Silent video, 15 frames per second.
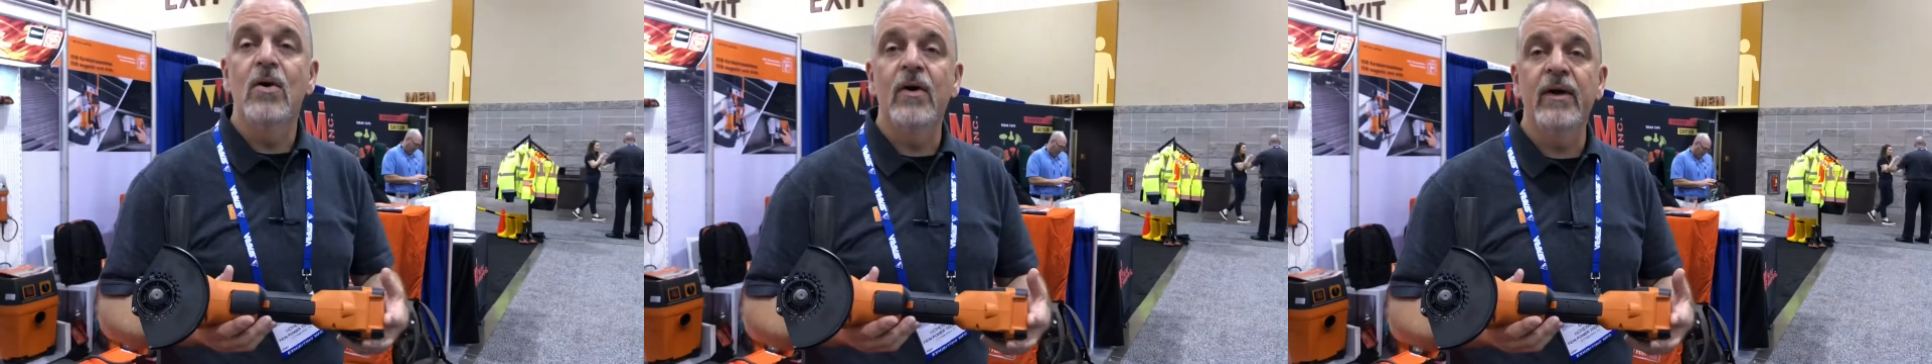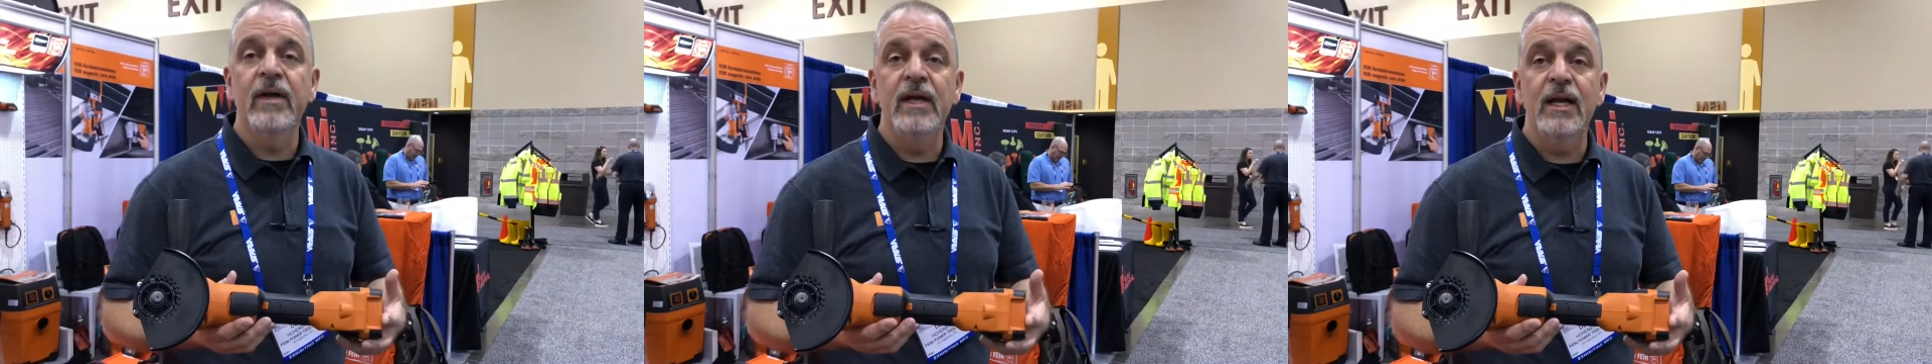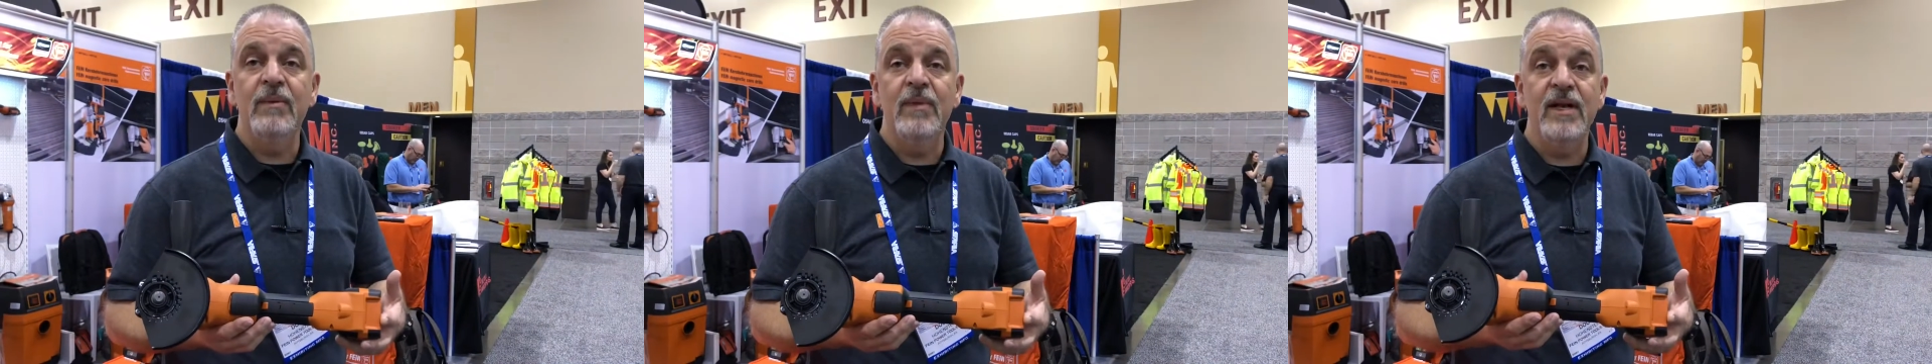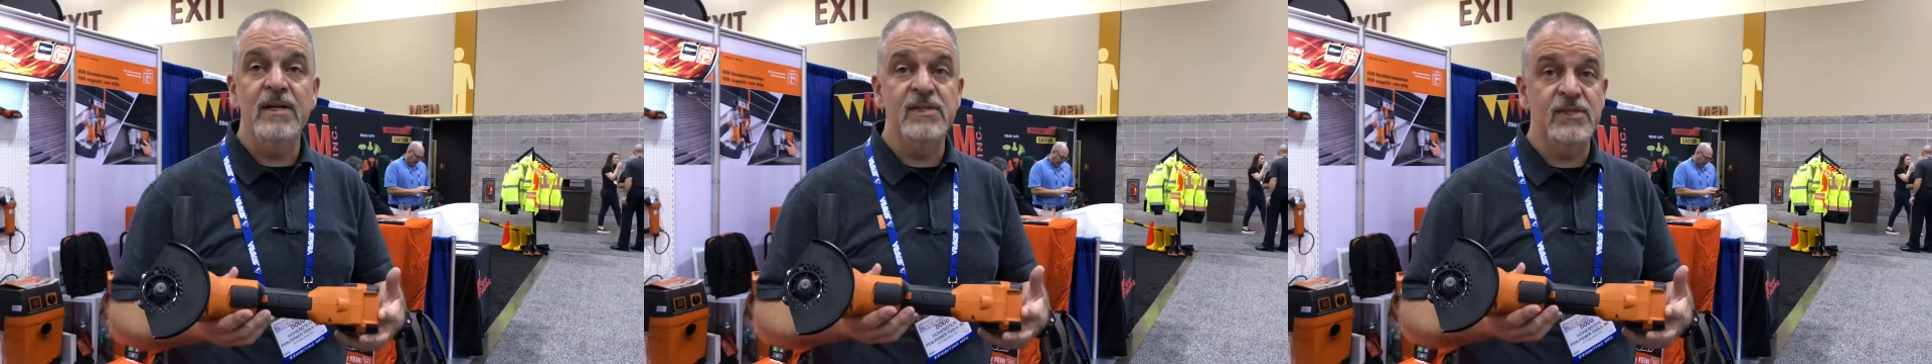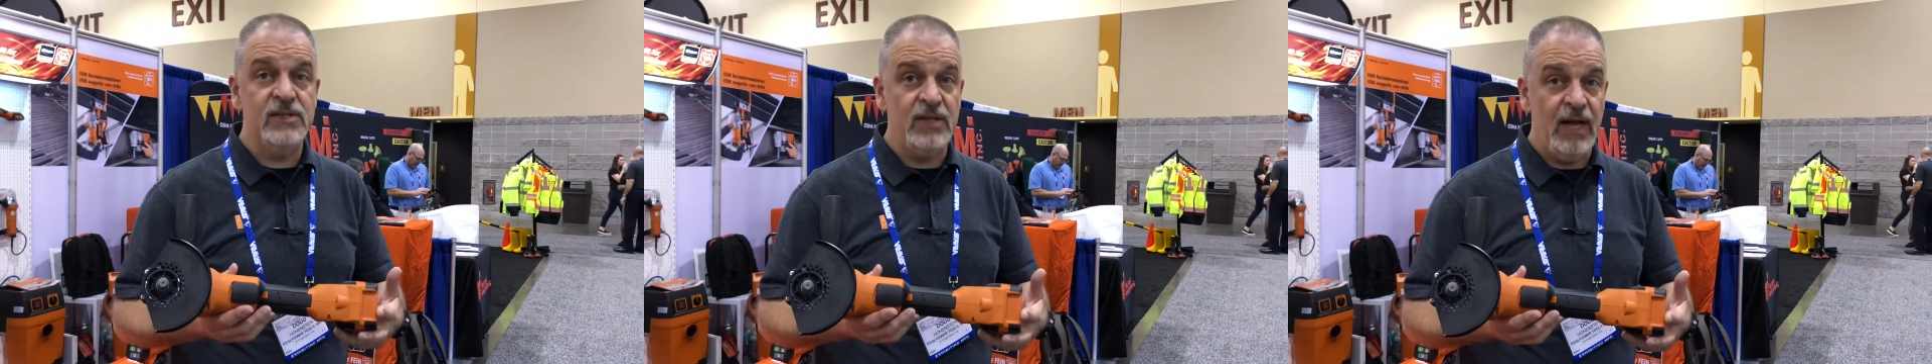or you can get them in a
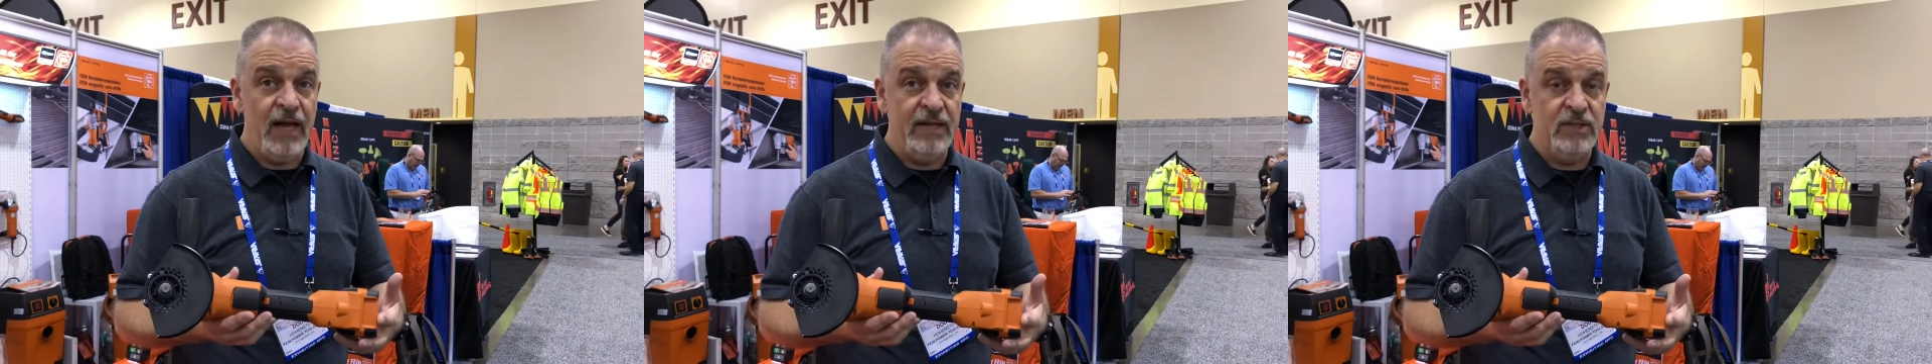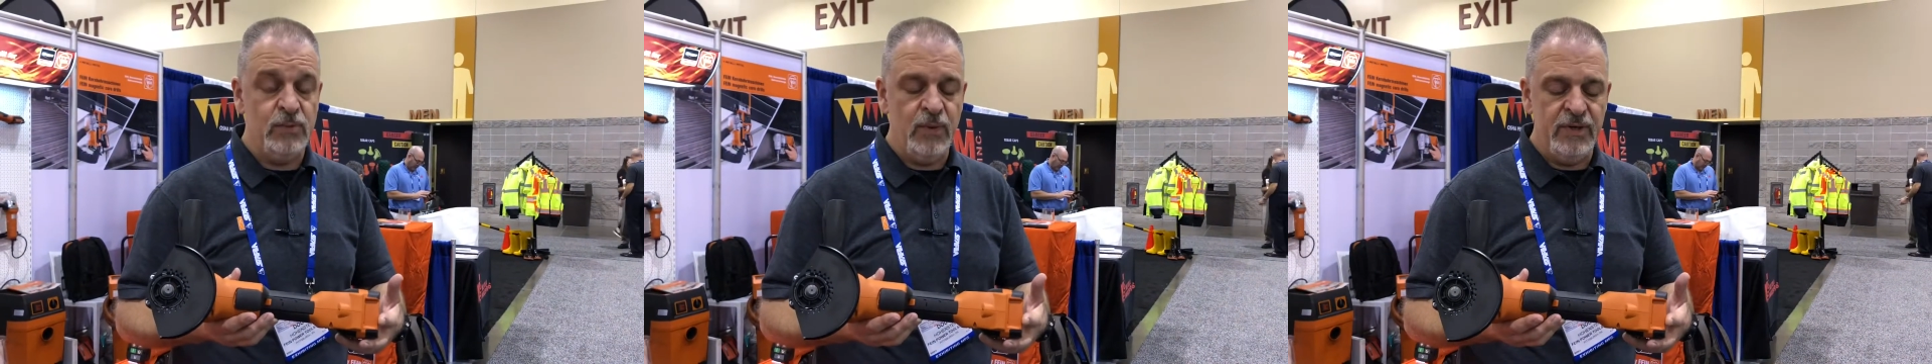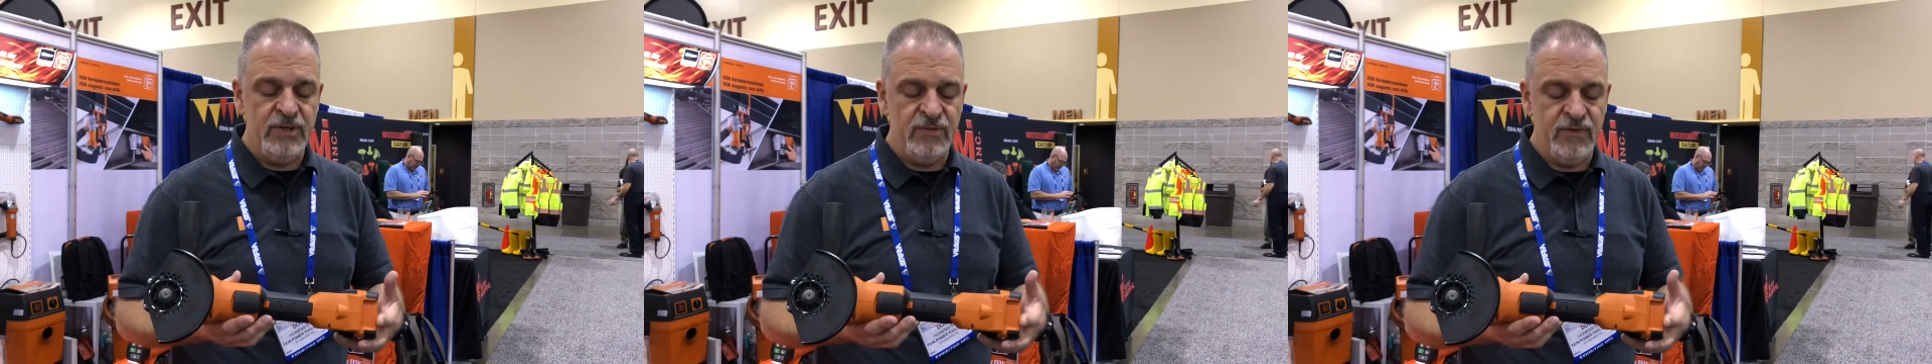slide switch